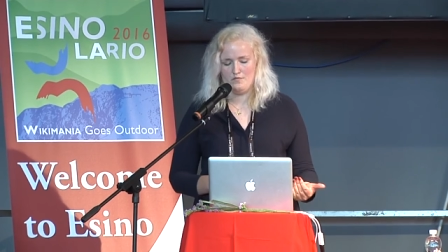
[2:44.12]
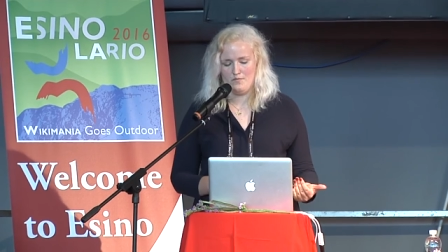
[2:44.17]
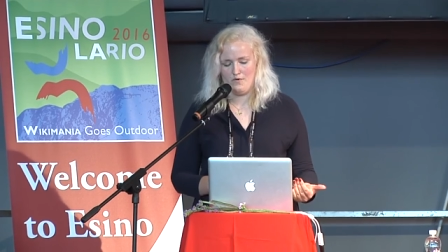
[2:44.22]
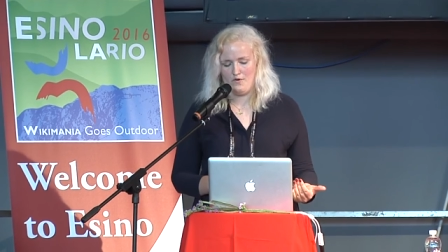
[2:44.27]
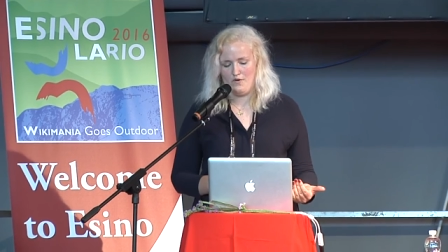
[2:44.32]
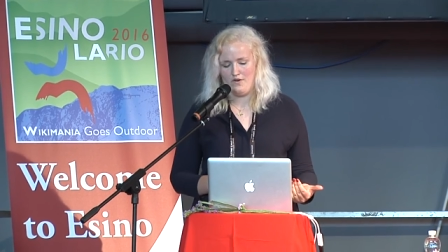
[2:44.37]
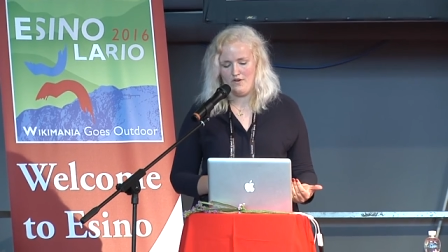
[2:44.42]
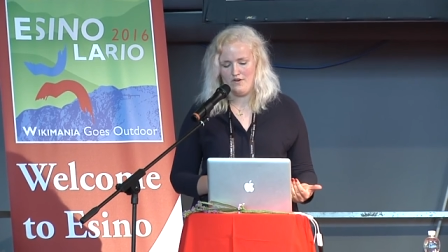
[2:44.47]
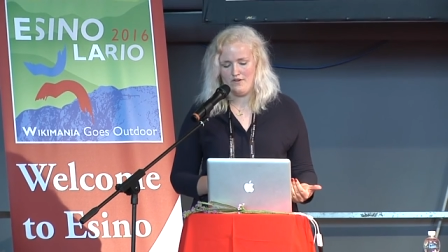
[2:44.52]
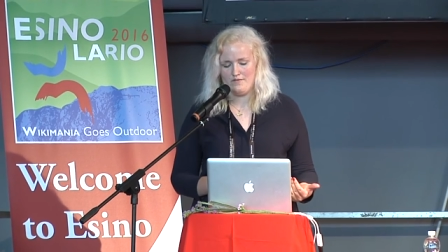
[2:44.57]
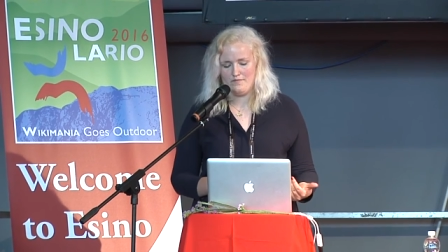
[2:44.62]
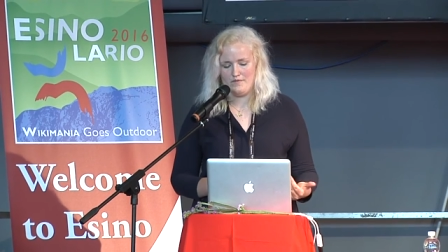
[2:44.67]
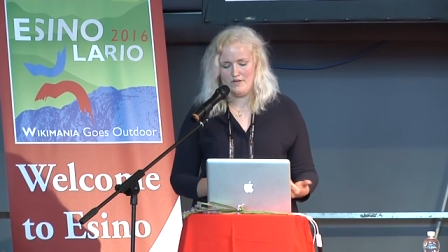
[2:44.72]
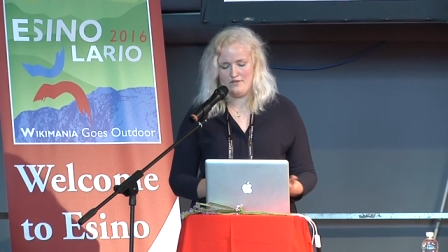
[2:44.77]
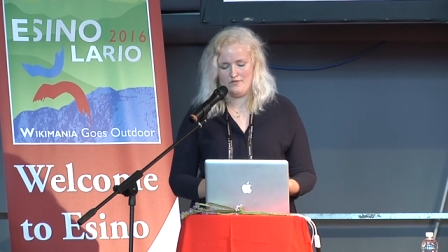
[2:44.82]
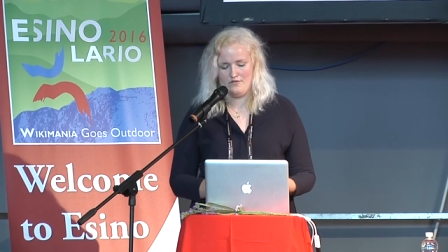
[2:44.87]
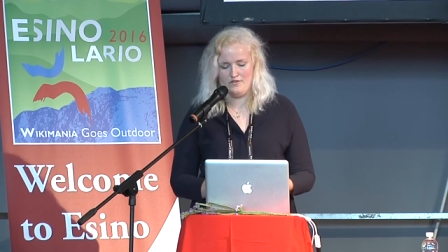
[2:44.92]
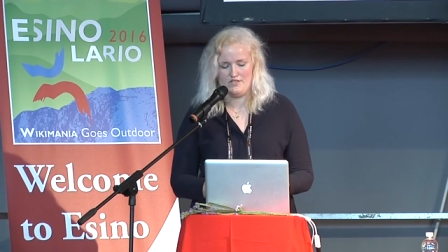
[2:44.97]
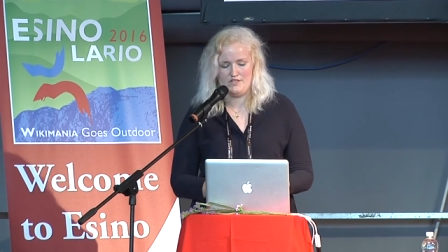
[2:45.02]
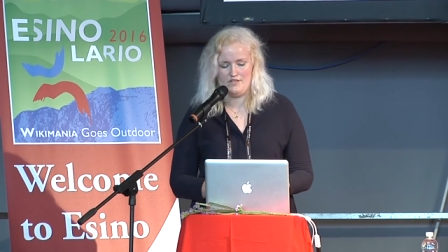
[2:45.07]
more
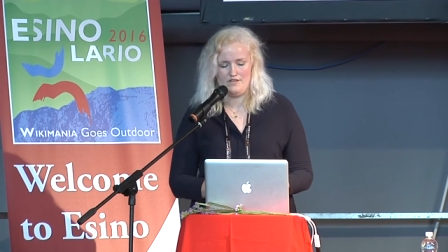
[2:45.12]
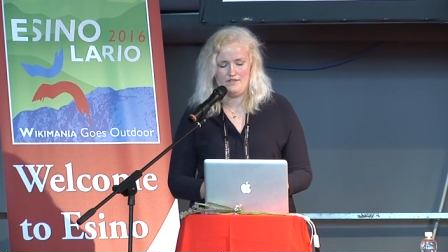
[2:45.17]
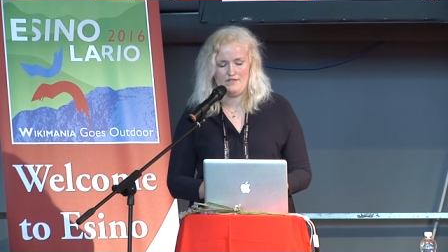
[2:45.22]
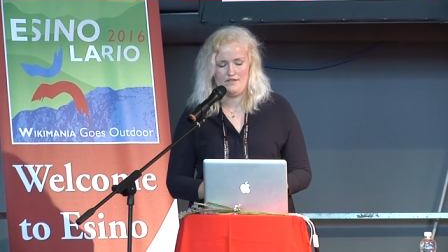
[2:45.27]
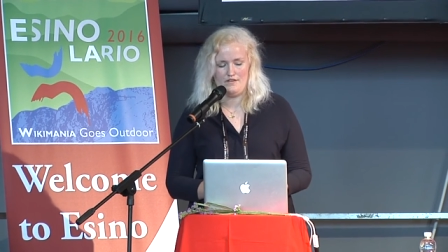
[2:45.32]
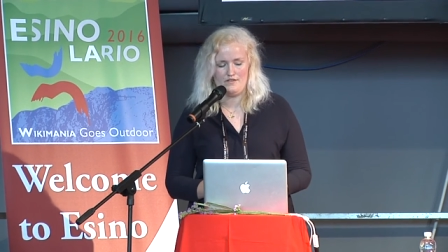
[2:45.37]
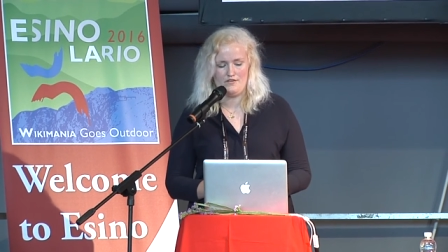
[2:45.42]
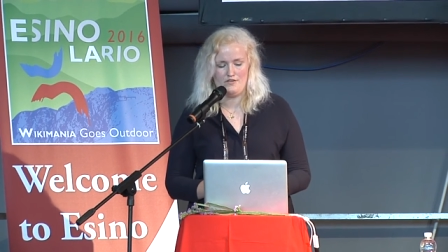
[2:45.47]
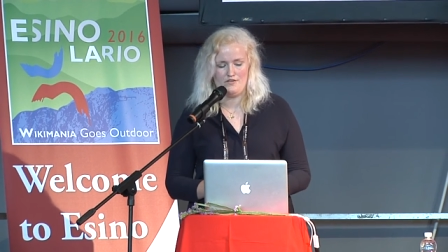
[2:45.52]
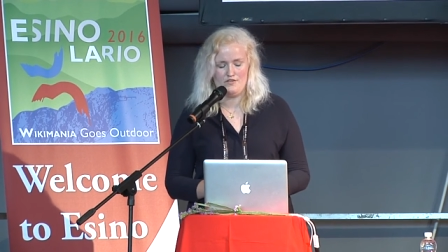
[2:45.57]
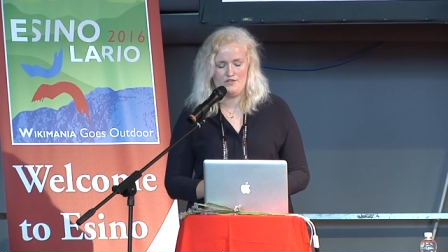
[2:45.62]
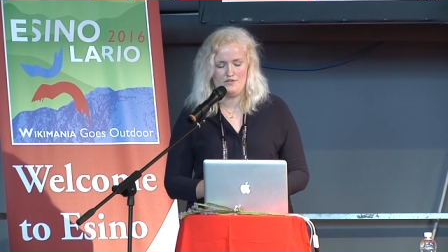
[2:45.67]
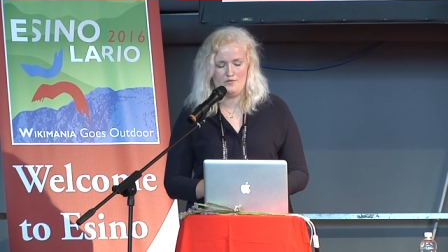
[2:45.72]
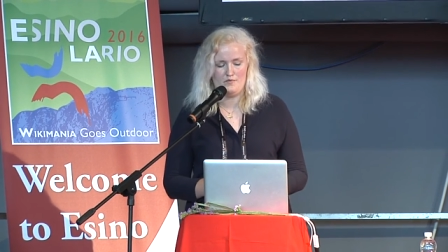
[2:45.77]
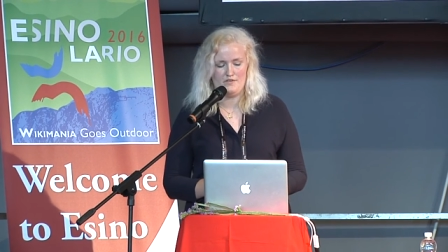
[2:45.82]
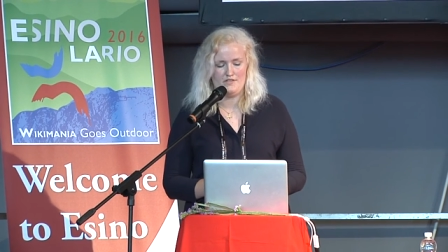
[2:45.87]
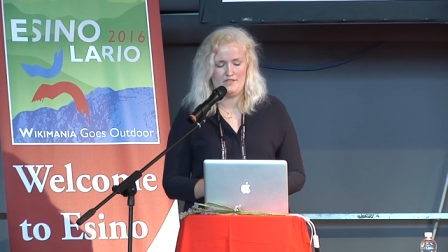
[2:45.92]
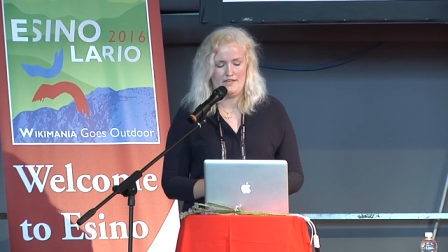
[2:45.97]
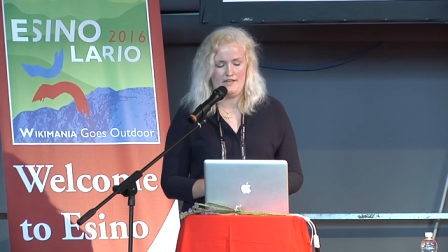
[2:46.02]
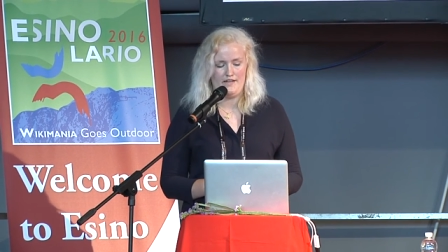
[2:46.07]
and regions that
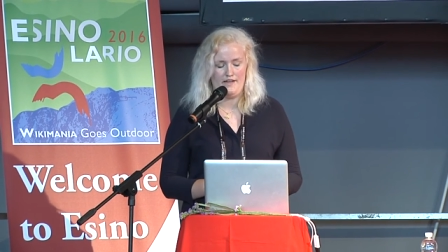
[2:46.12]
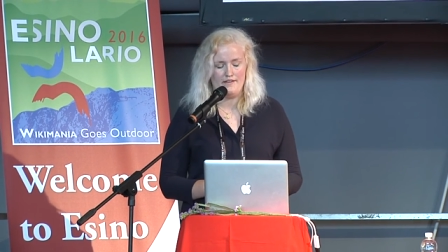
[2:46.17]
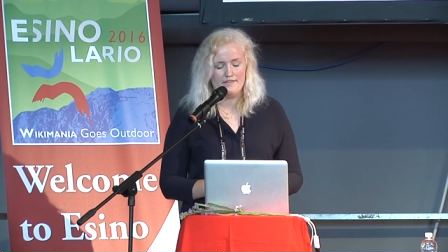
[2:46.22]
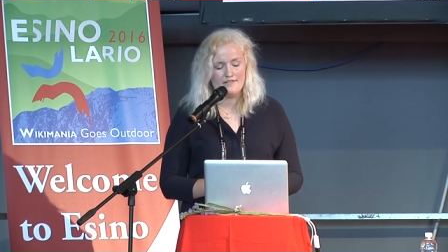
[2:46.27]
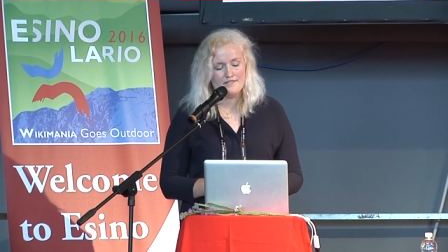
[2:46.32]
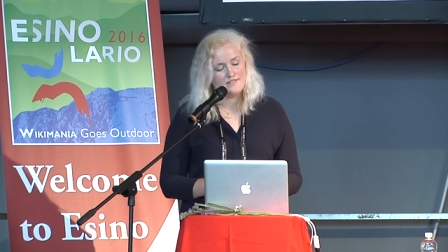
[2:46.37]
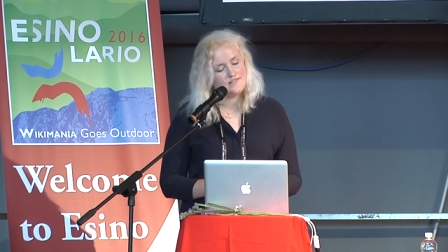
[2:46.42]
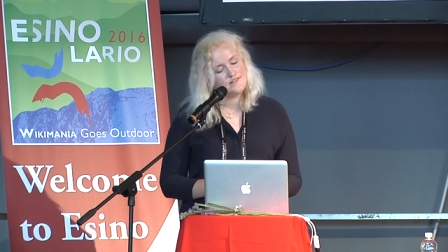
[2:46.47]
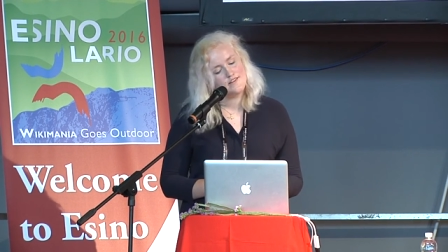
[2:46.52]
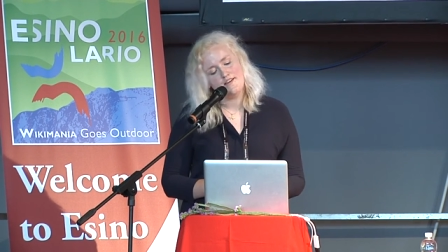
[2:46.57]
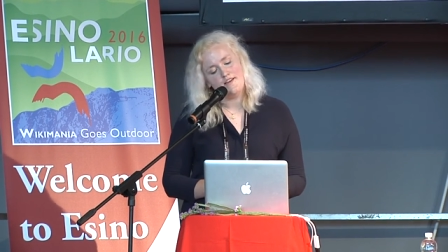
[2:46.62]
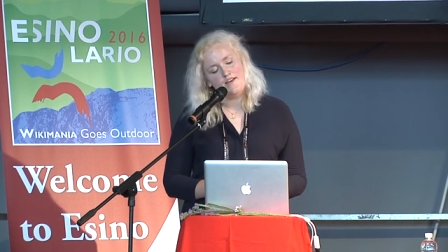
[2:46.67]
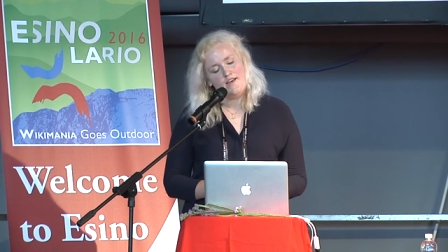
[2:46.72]
contribute less.